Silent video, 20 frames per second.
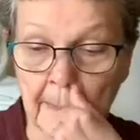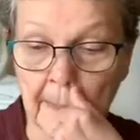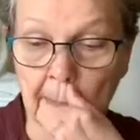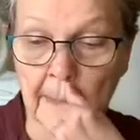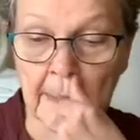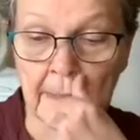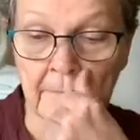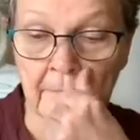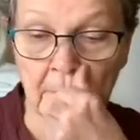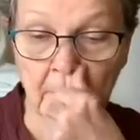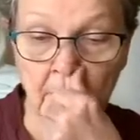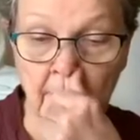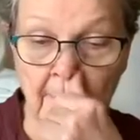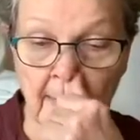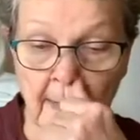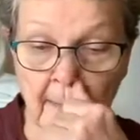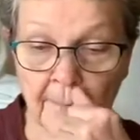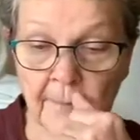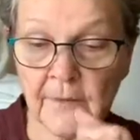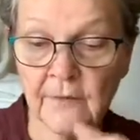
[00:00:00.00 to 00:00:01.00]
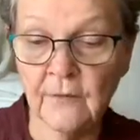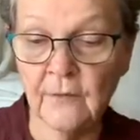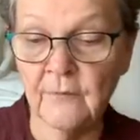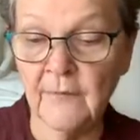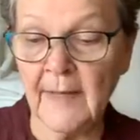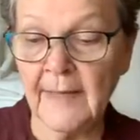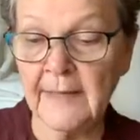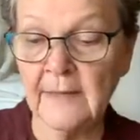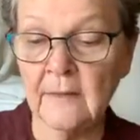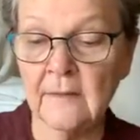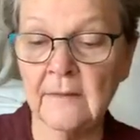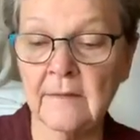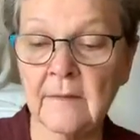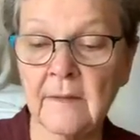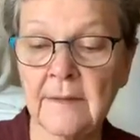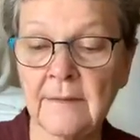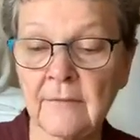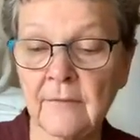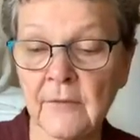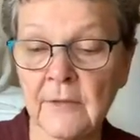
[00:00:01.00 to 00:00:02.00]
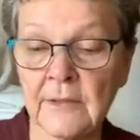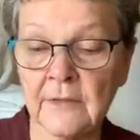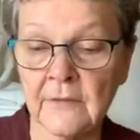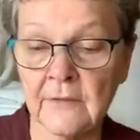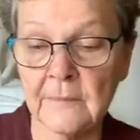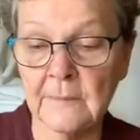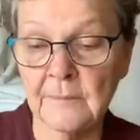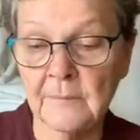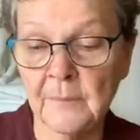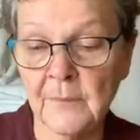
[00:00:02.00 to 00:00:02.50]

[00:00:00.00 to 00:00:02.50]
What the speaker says: Even without this final deliverance,